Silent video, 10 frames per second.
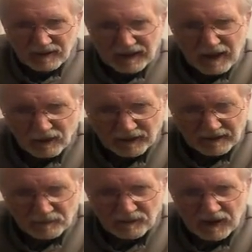
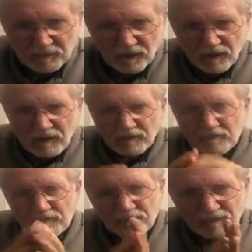yelling at people,
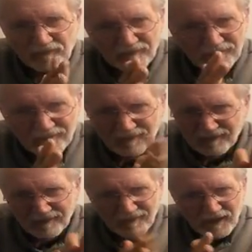
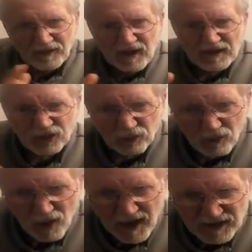and that's
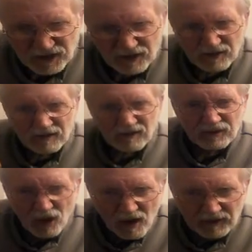Christ
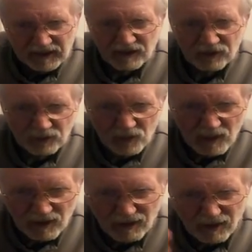talking
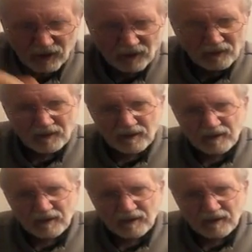through her